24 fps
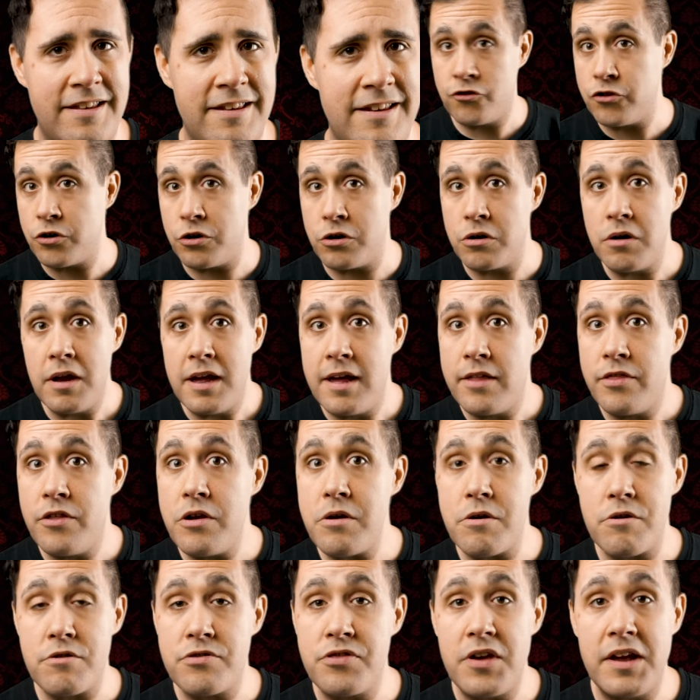Sure,
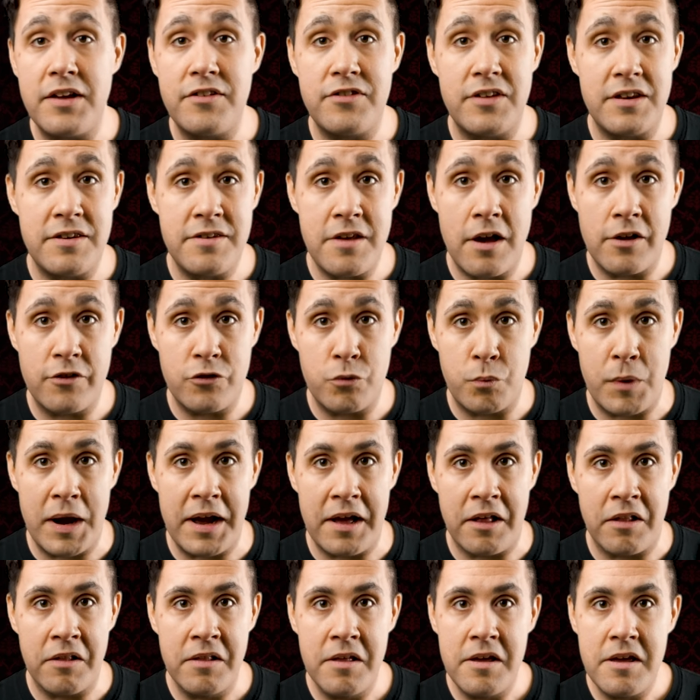there are things it does
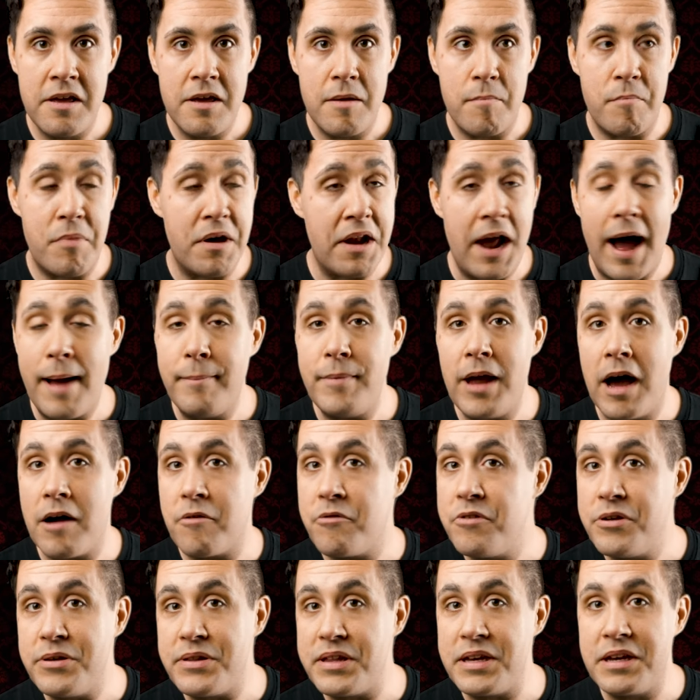well. But I'm not
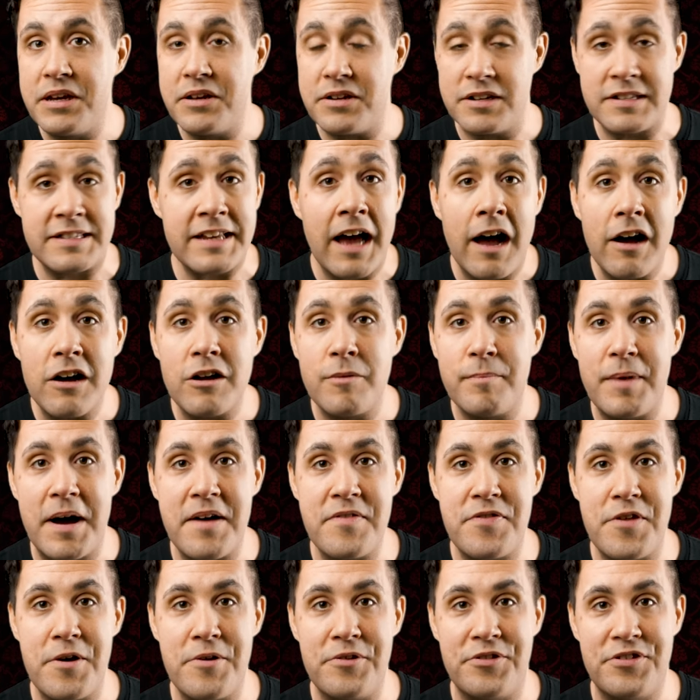really gonna talk
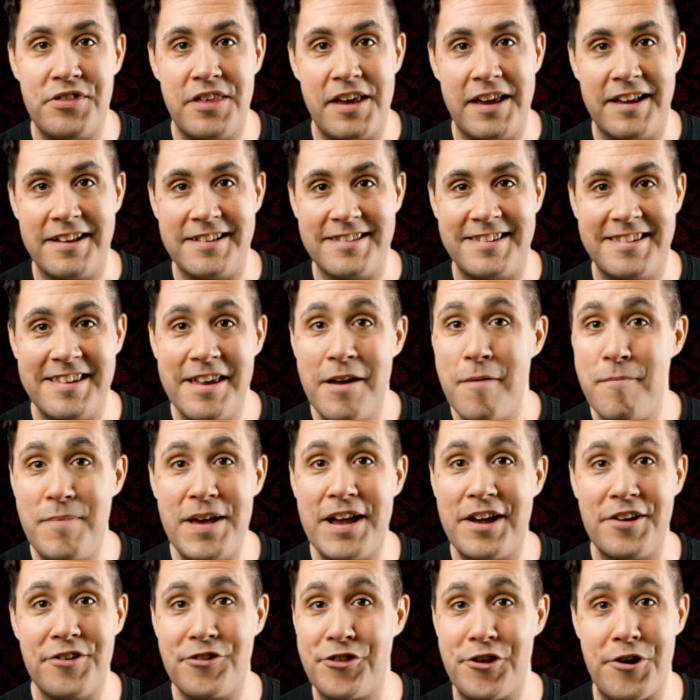about those things,
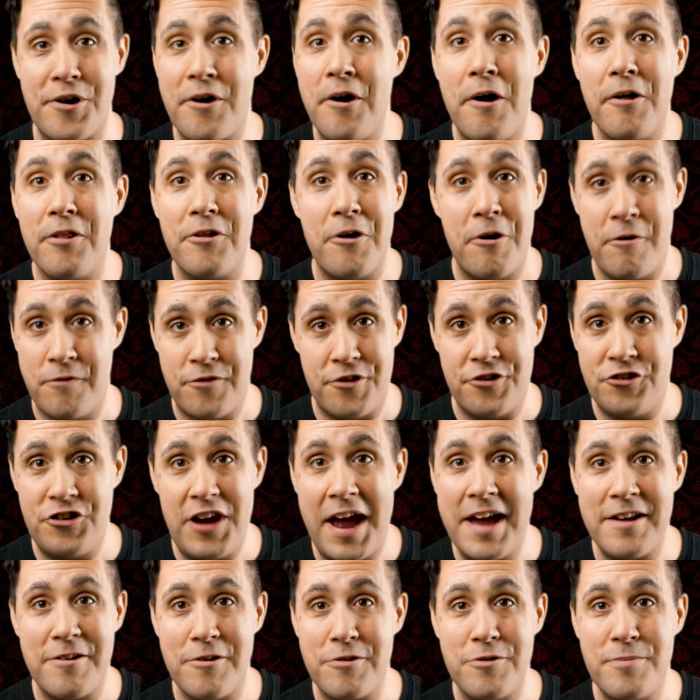because they're all
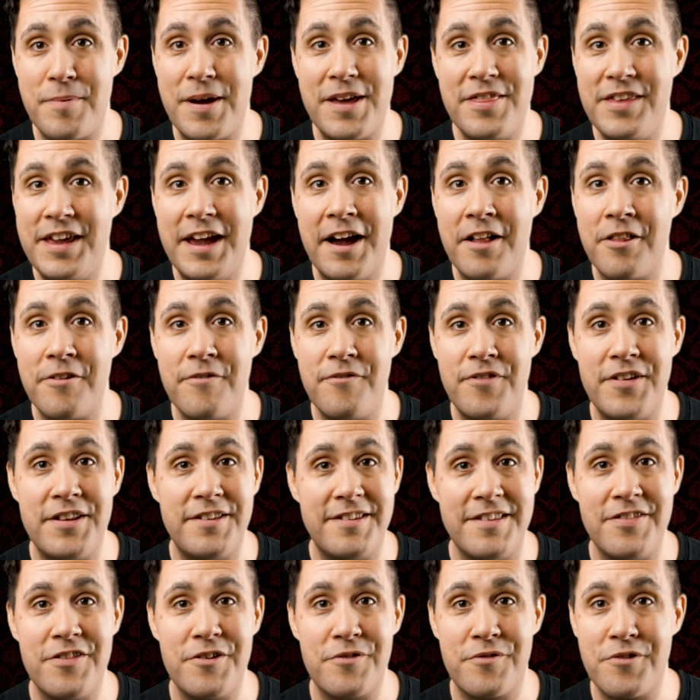overshadowed by the elephant
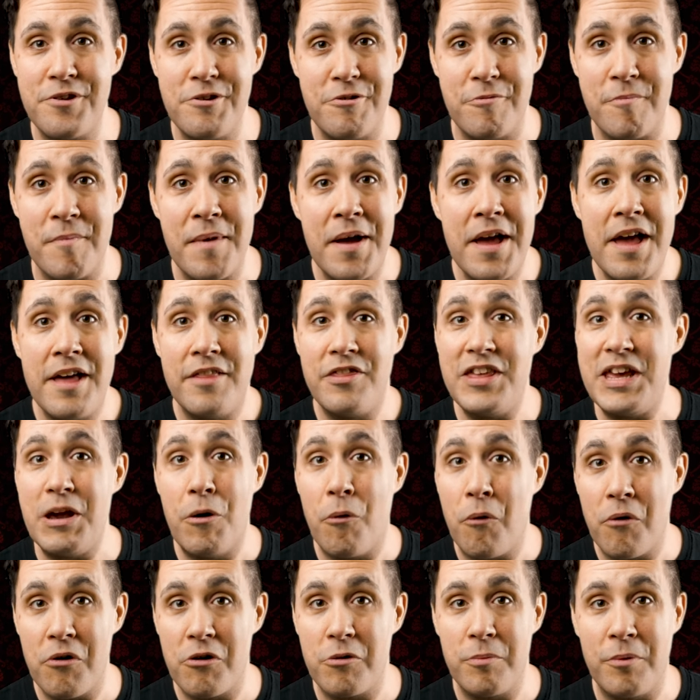in the room, the
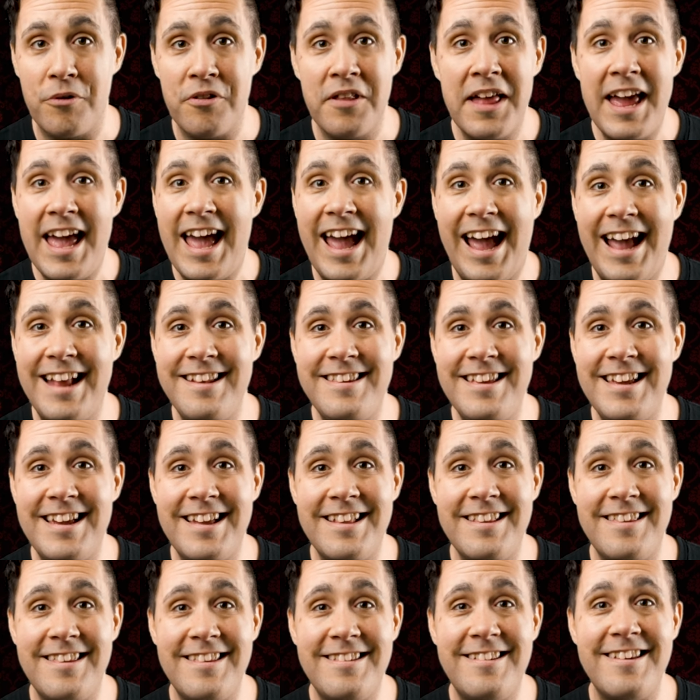horrible
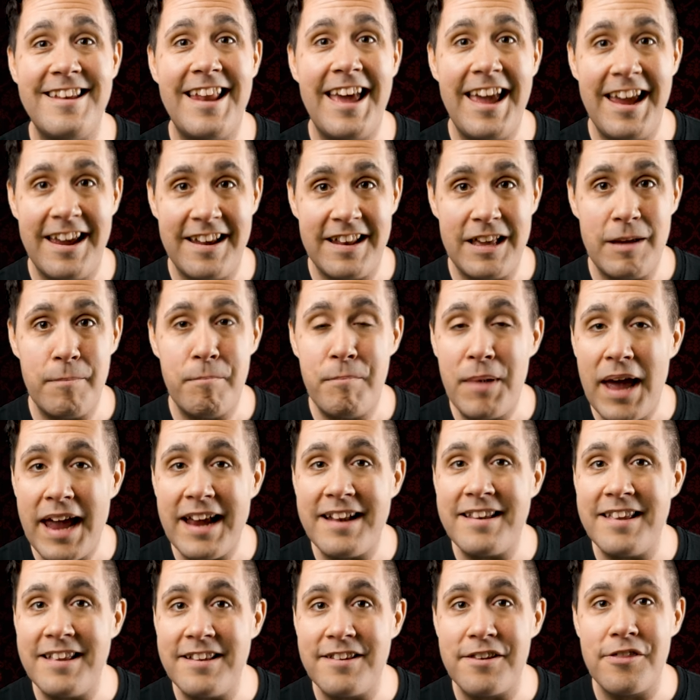anti-indigeneity
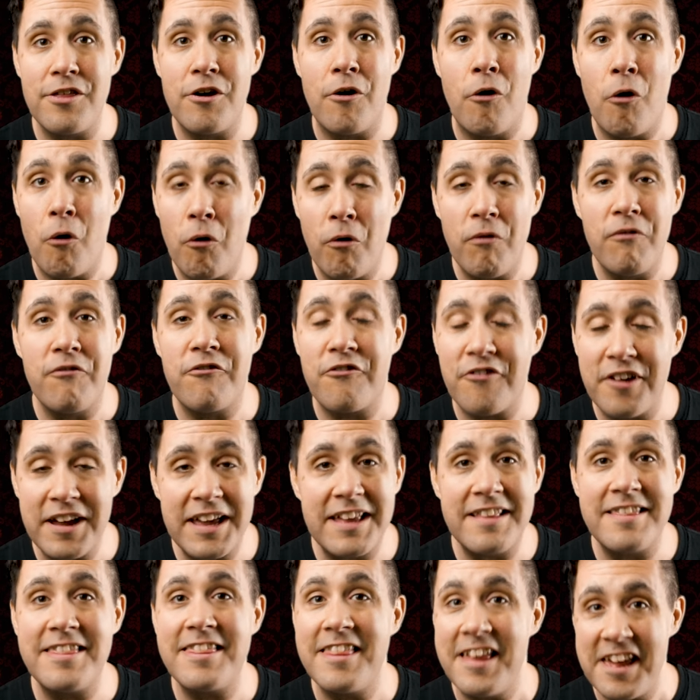baked into the whole
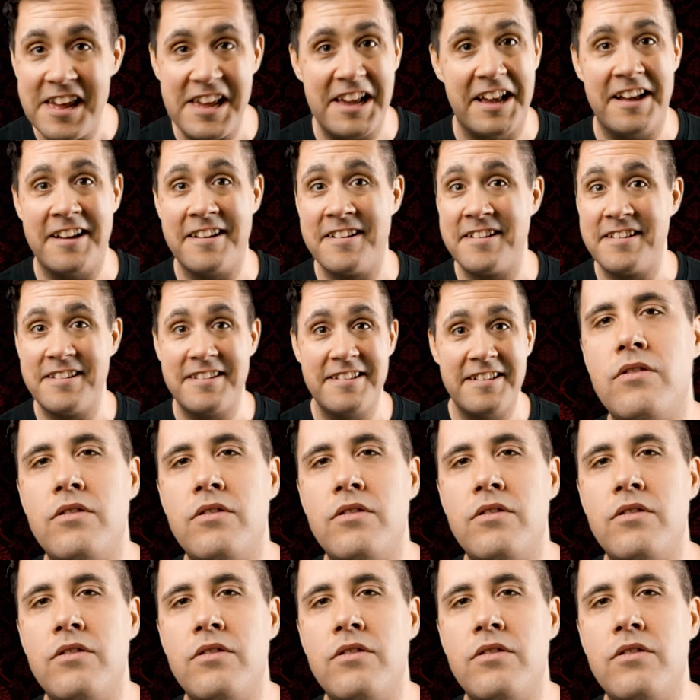friggin' thing.